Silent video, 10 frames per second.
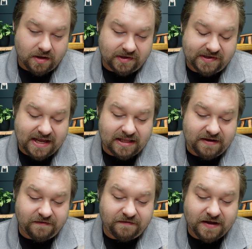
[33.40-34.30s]

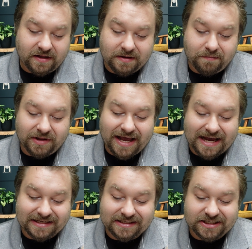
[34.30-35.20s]
Stanley felt the
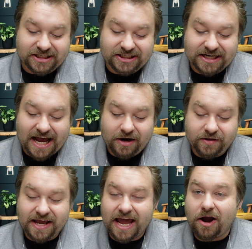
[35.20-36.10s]
blast
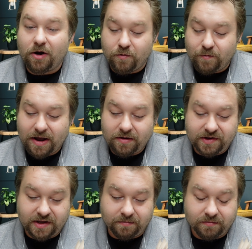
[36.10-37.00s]
shatter the air
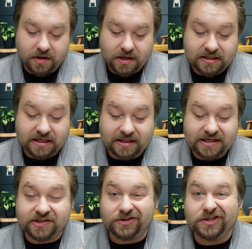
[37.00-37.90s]
around him. The
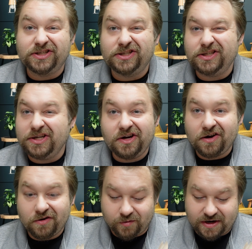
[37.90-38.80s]
lizards
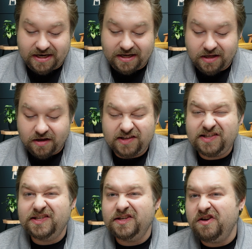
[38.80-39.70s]
scurried,
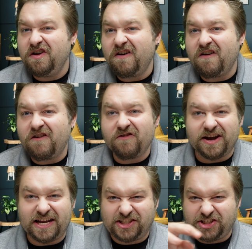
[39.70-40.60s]

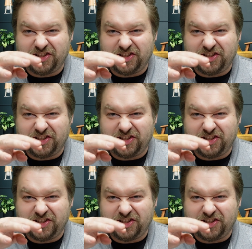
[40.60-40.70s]
scurried